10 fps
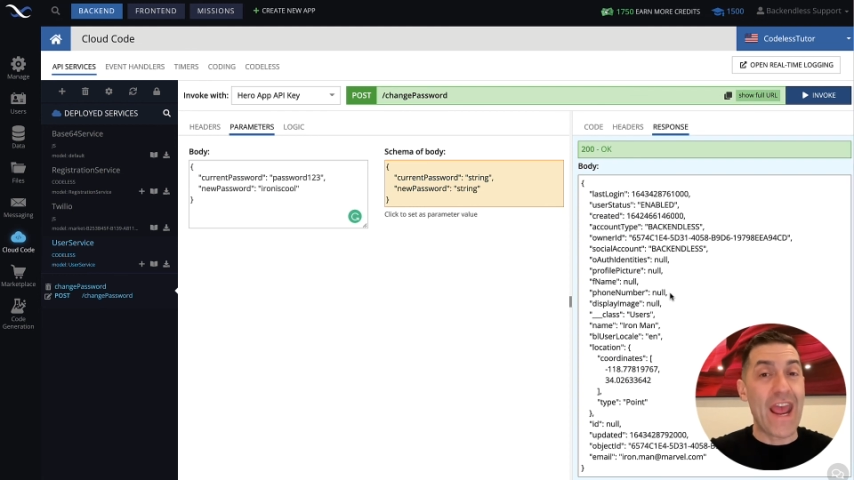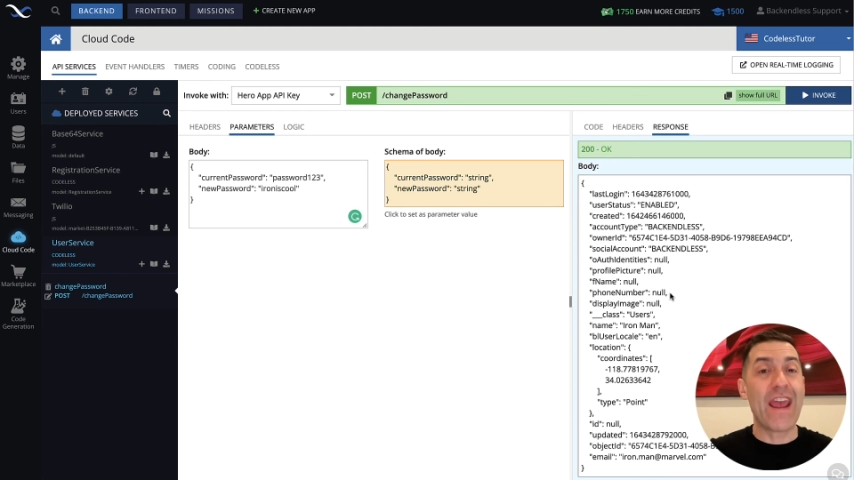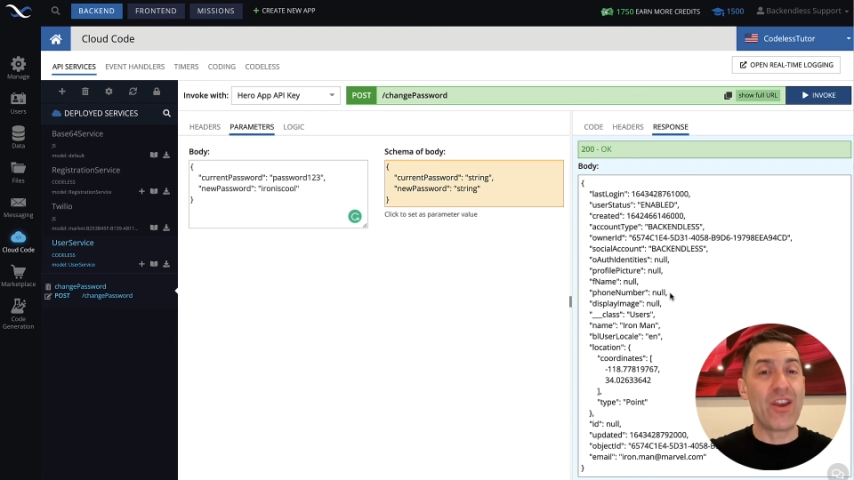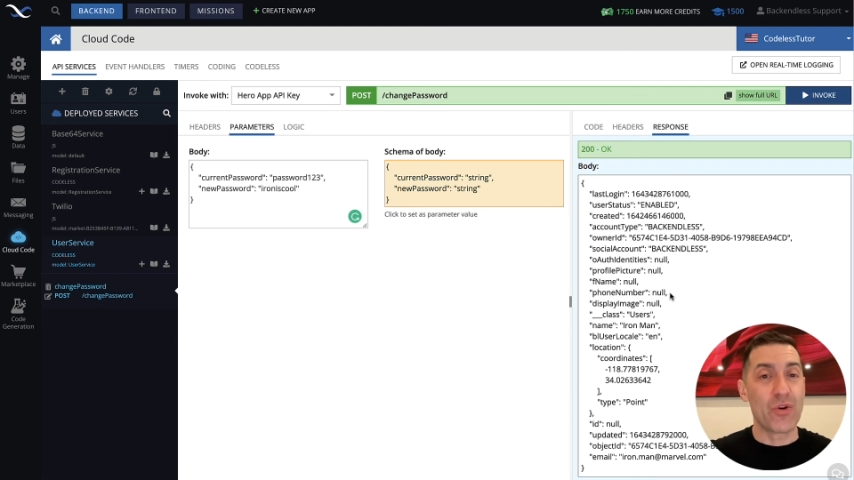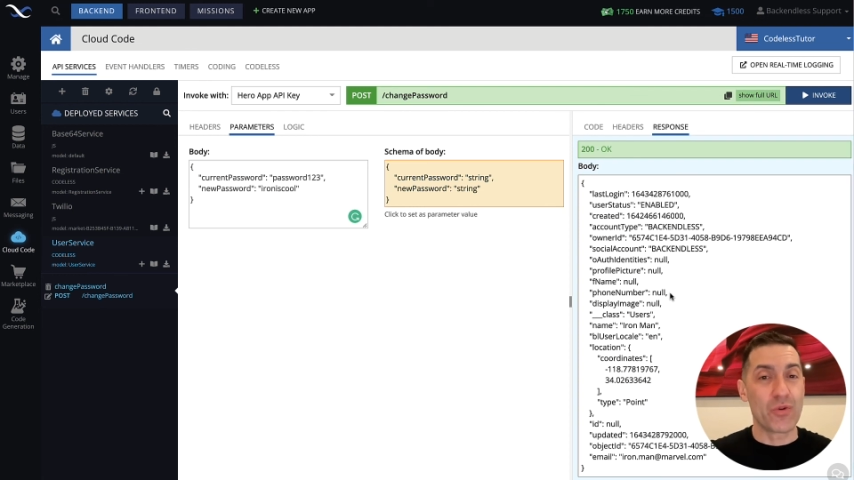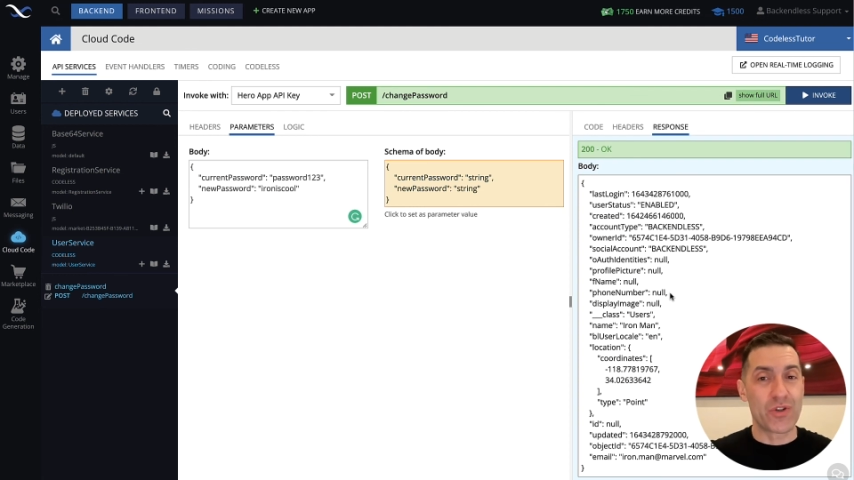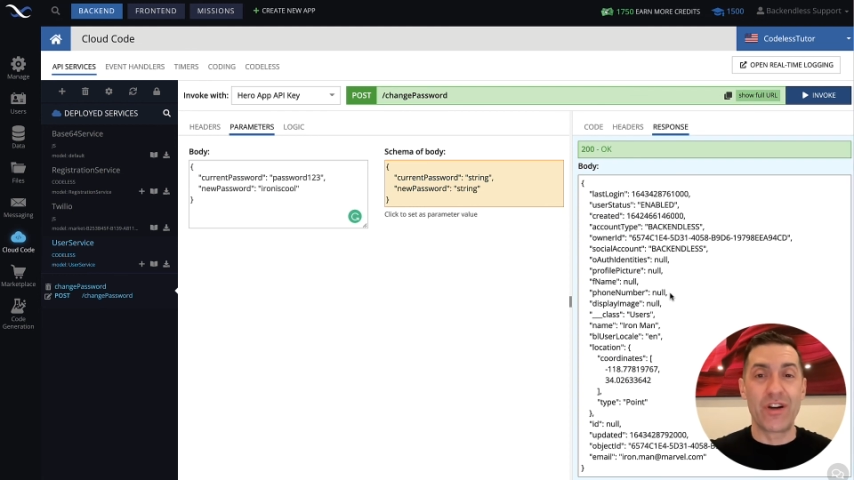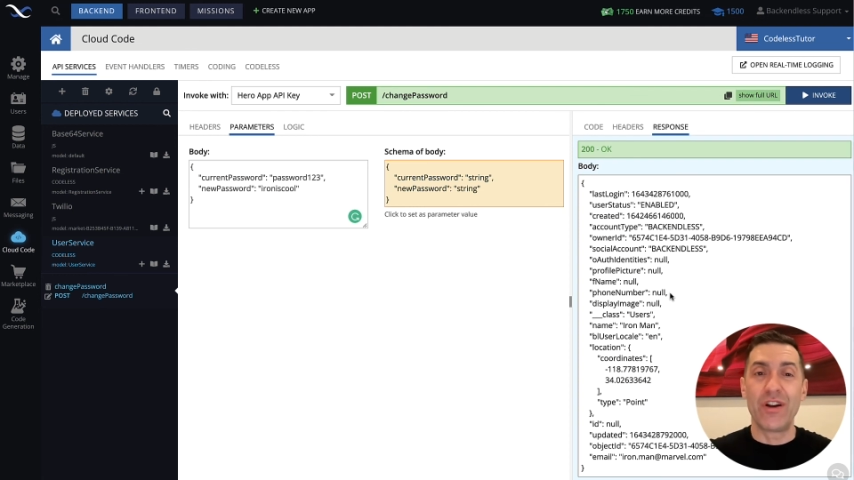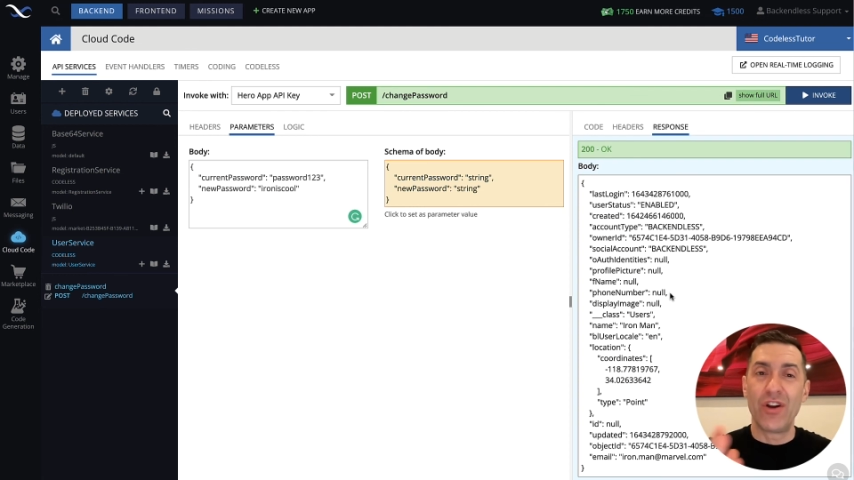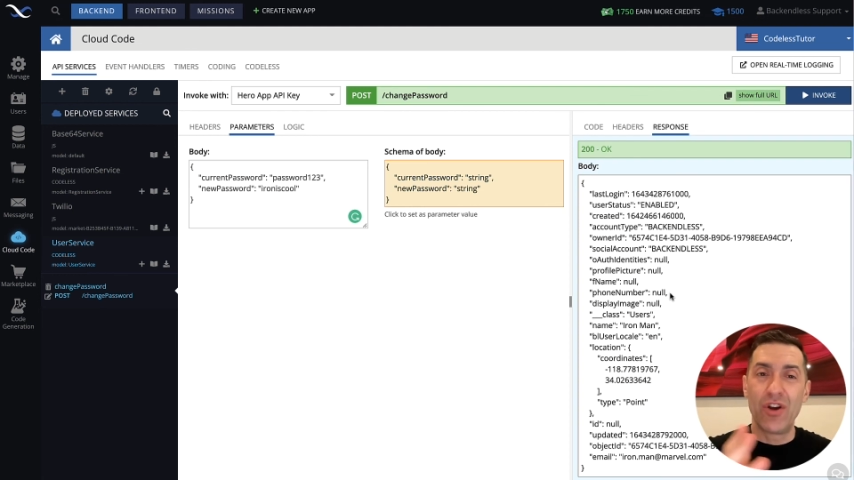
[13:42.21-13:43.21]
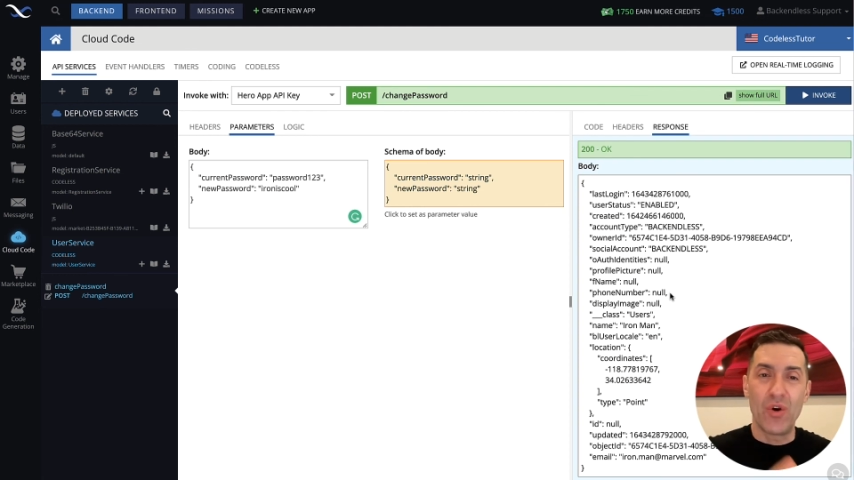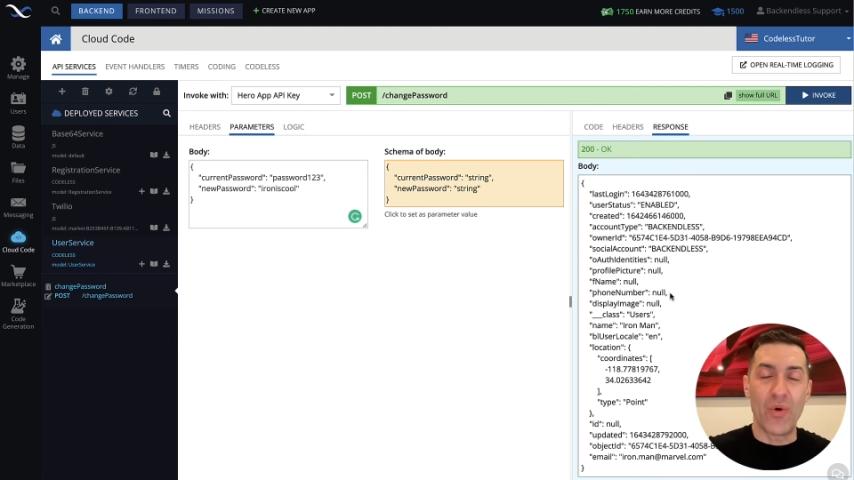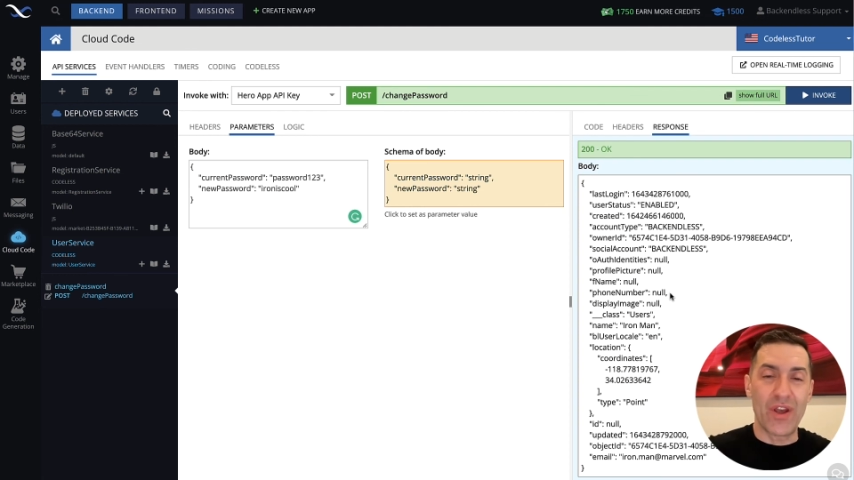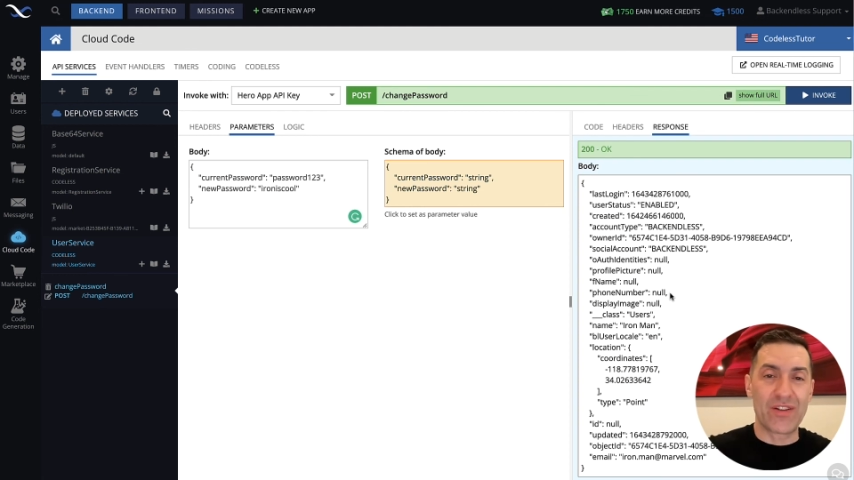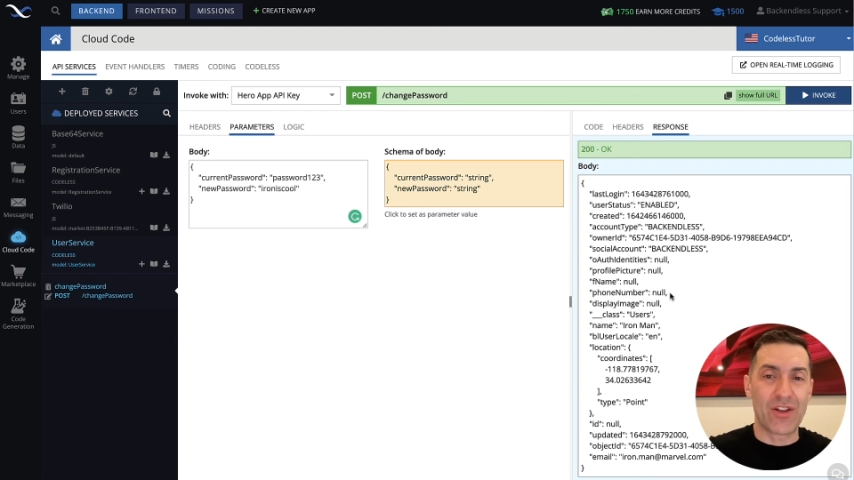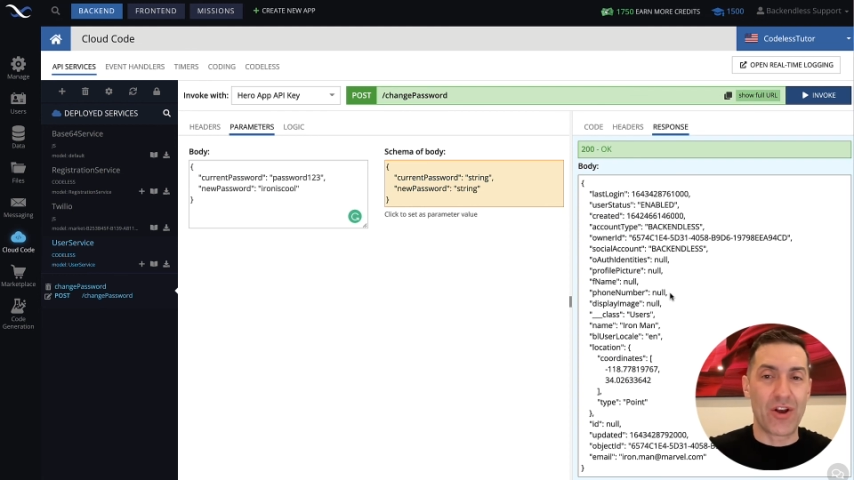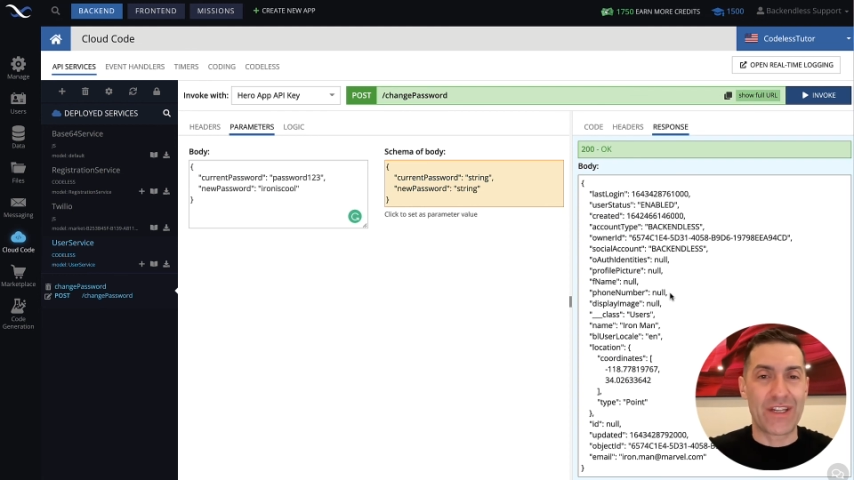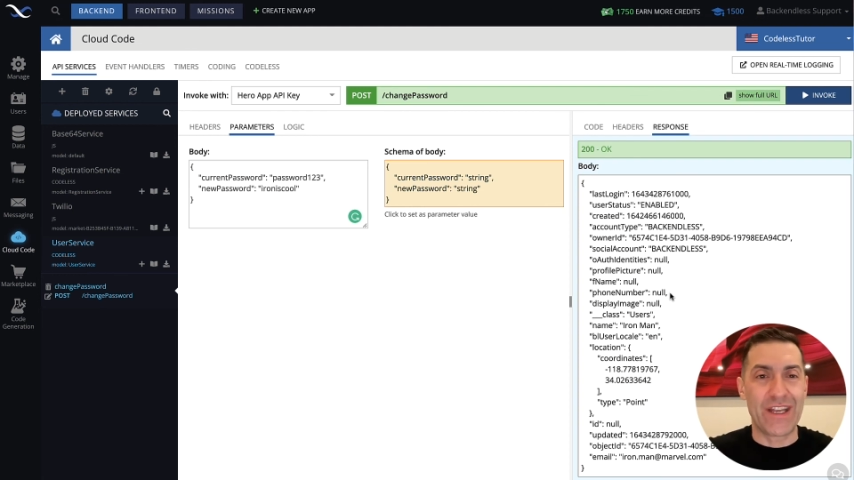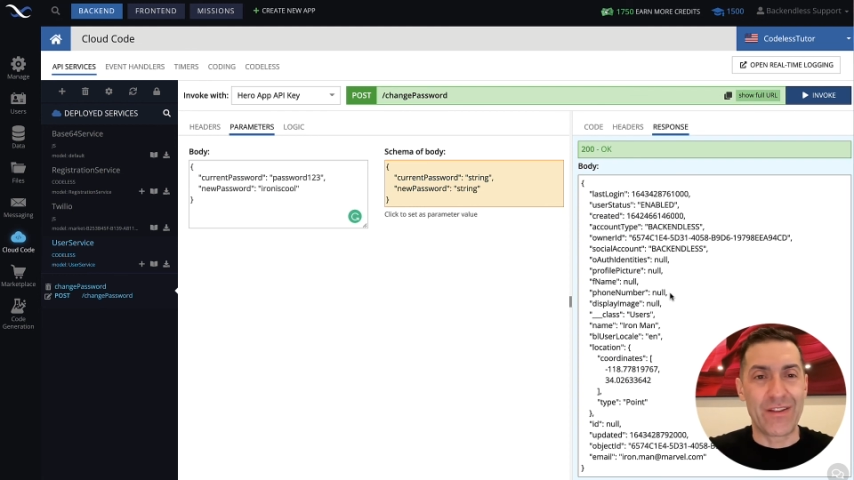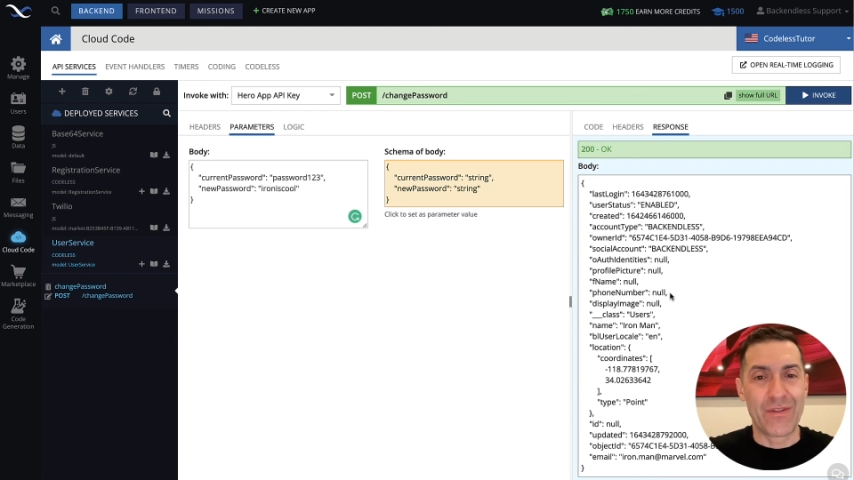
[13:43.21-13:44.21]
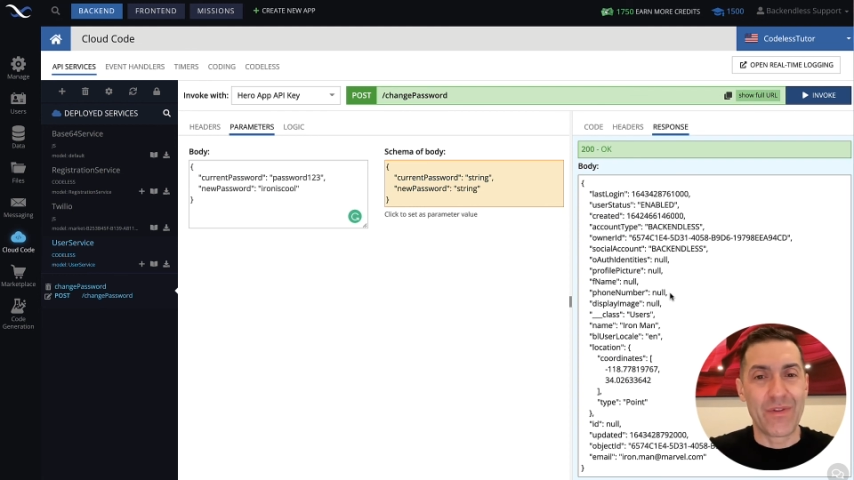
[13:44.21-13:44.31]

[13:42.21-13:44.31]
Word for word: a user who is logged in.